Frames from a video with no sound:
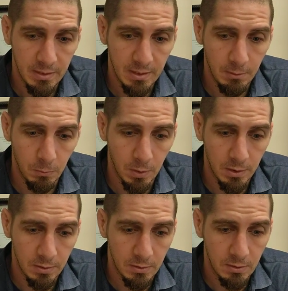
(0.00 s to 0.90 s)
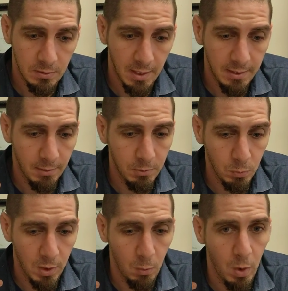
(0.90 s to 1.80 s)
it was that was
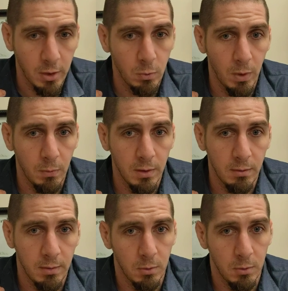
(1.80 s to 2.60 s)
what I walked away with.